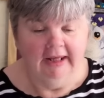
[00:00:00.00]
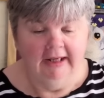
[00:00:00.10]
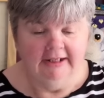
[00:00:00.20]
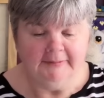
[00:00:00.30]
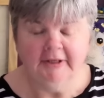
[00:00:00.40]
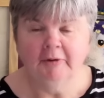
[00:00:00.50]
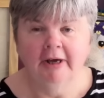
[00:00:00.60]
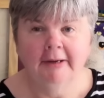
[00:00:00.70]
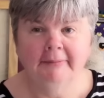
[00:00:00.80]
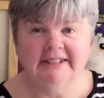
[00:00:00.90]
It's been
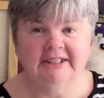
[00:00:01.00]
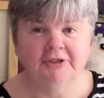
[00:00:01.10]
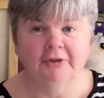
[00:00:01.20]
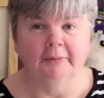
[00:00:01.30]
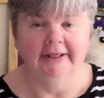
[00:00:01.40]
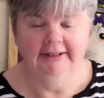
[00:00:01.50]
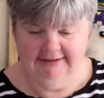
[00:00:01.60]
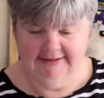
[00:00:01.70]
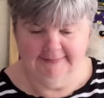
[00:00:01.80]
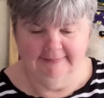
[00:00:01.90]
quite a busy 2
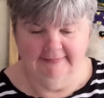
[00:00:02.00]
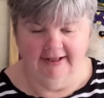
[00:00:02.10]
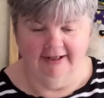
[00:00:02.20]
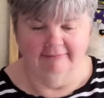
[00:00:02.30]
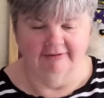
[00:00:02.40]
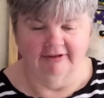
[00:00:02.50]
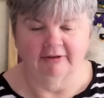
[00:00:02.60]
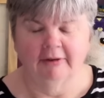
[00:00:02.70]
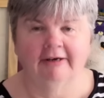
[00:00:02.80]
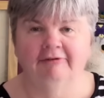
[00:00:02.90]
weeks. I've had
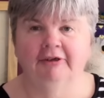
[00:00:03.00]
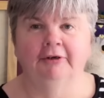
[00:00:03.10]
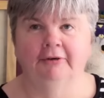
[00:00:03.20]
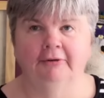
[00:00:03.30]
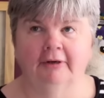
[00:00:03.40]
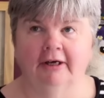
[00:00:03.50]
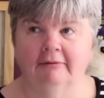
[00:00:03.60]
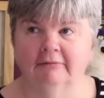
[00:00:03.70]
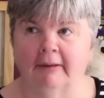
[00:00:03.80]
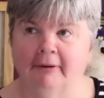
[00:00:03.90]
quite a few
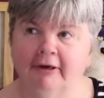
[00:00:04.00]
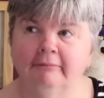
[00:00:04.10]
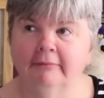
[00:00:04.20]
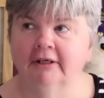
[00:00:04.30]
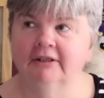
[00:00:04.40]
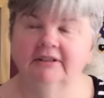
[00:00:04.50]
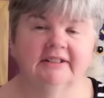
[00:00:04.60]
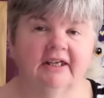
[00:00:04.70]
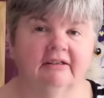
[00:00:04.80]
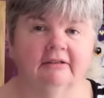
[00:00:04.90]
appointments
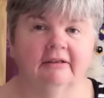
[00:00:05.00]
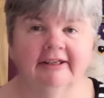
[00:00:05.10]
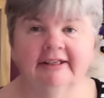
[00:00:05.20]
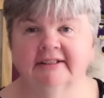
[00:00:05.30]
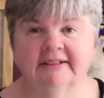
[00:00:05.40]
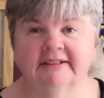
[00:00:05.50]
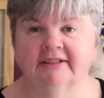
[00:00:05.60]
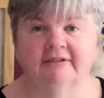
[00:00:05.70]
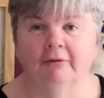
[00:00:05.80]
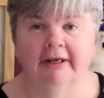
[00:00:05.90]
and
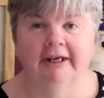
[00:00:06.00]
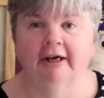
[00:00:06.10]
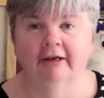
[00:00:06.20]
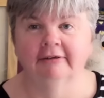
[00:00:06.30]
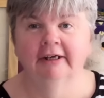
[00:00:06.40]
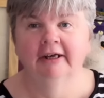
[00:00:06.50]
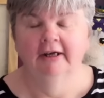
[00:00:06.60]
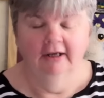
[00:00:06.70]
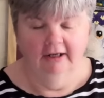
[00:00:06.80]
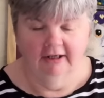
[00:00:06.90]
things going on.
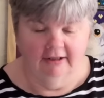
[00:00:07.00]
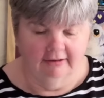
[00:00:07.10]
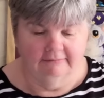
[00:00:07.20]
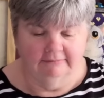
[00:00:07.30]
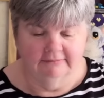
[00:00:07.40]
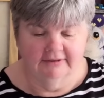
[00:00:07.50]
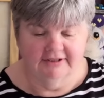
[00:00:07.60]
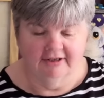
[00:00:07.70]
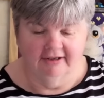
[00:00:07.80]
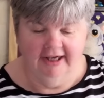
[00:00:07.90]

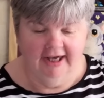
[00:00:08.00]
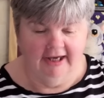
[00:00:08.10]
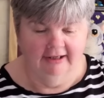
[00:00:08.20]
So yeah,